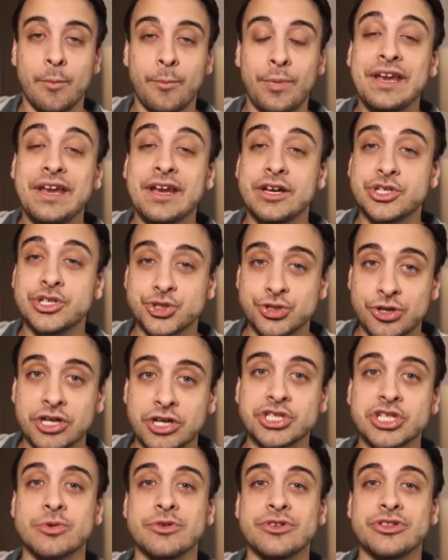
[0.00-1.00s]
But in a
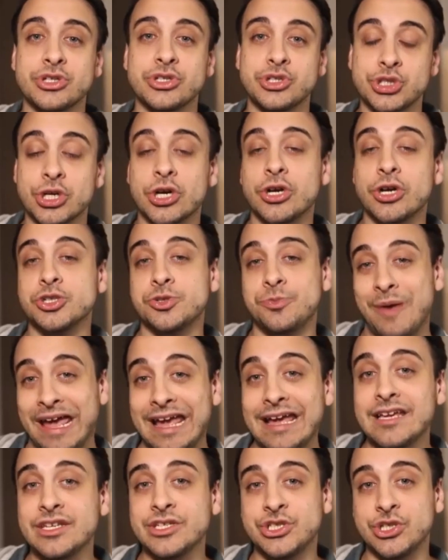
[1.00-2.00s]
structure where the church
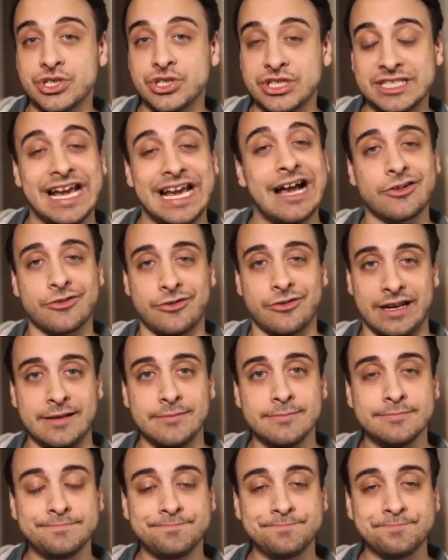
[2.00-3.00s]
pays your salary,